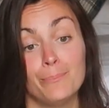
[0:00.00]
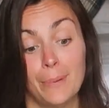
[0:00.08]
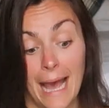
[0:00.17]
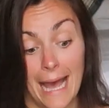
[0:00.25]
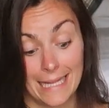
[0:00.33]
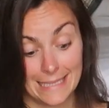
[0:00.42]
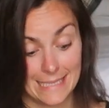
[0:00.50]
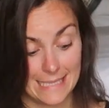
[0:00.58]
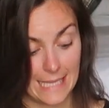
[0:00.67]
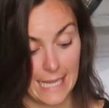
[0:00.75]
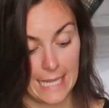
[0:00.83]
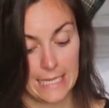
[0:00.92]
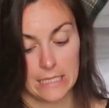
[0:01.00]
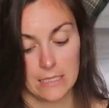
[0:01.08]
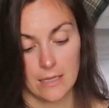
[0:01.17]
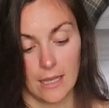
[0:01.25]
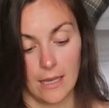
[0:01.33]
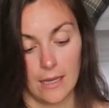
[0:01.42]
paths,
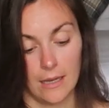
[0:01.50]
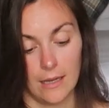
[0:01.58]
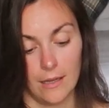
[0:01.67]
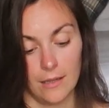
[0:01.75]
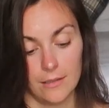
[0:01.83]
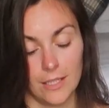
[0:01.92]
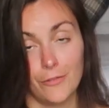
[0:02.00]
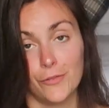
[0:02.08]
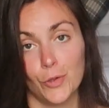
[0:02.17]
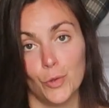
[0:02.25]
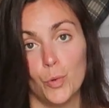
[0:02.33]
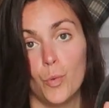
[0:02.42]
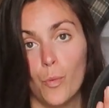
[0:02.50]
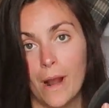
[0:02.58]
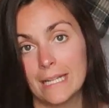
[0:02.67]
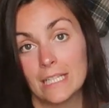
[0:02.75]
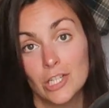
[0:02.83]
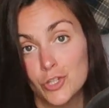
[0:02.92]
and if you
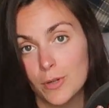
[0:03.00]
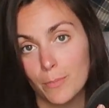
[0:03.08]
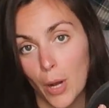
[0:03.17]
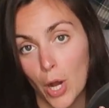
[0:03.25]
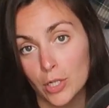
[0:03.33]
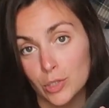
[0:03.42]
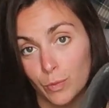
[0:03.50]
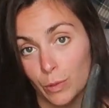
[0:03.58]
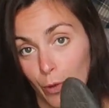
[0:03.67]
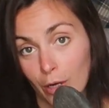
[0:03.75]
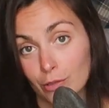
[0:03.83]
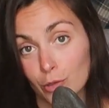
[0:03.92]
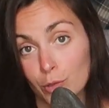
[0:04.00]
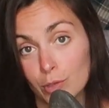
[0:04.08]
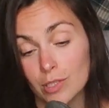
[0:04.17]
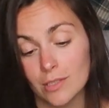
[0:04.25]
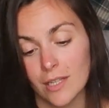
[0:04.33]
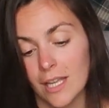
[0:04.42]
went into the bogs with one of
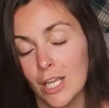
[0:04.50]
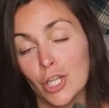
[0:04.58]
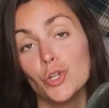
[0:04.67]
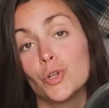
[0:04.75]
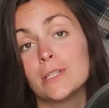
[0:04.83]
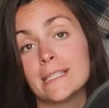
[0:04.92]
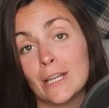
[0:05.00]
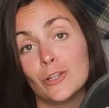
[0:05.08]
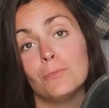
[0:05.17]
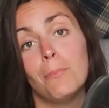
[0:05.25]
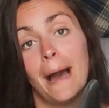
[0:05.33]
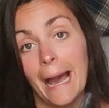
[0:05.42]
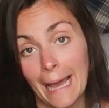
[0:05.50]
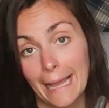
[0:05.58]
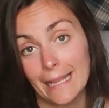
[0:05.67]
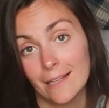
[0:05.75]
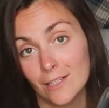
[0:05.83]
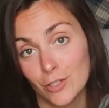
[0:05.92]
those, you could say
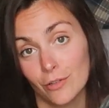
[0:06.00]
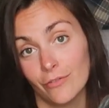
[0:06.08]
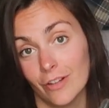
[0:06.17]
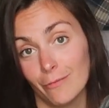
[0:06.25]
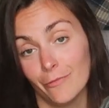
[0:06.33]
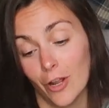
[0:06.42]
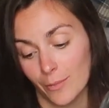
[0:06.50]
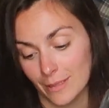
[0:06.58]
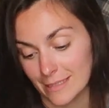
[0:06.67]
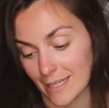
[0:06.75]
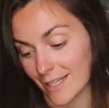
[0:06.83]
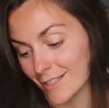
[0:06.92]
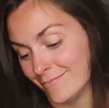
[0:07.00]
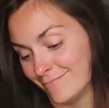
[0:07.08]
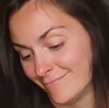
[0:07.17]
goodbye to your flip-flop. It's like